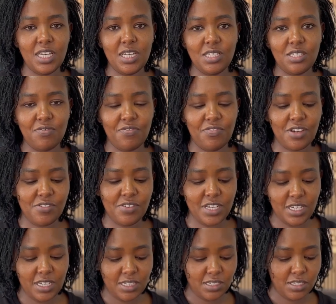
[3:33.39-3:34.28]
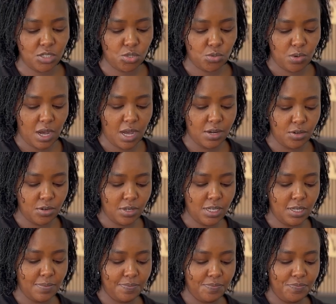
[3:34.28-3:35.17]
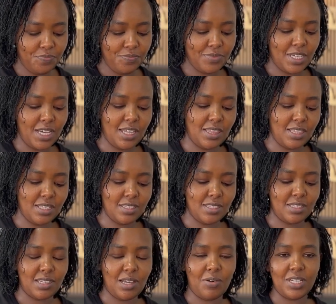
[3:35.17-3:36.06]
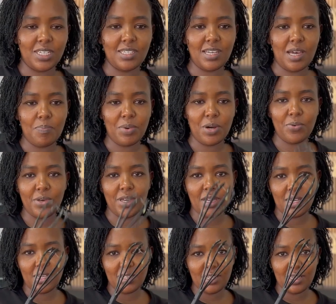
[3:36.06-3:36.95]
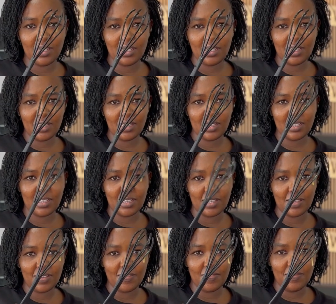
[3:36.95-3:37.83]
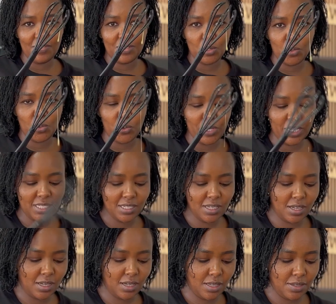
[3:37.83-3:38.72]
It's very easy to handle, and this is our Tupperware whisk.